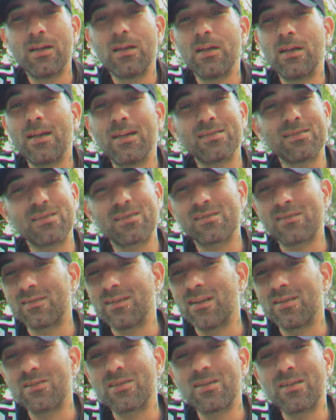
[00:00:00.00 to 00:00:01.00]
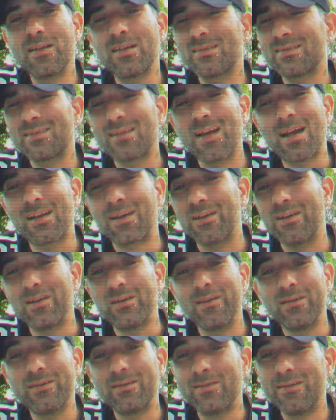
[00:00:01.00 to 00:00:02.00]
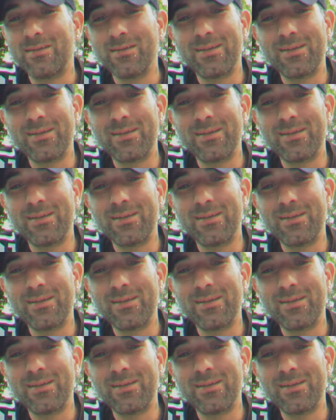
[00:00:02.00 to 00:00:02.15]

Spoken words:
as a snitch, and it's not good.